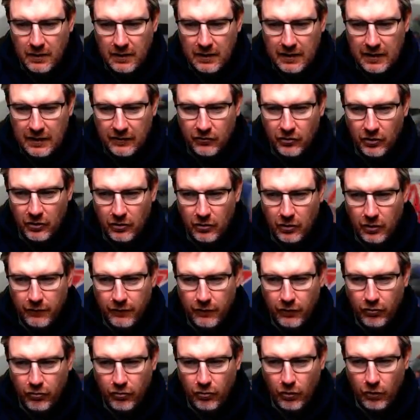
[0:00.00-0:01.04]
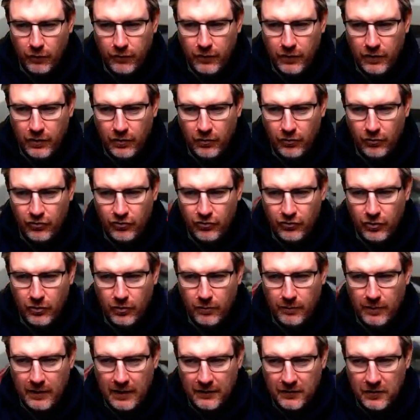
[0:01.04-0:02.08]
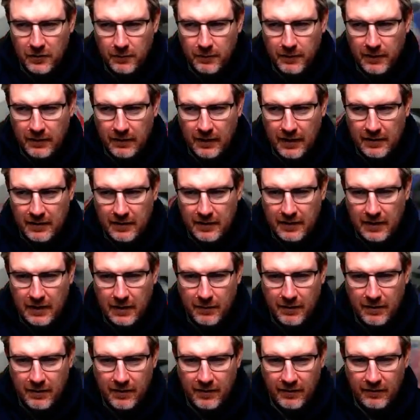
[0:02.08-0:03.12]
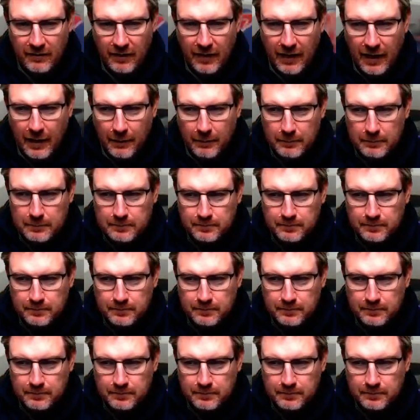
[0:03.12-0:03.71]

Certainly not for Crawford, who's just gone past the pit lane to come in this lap.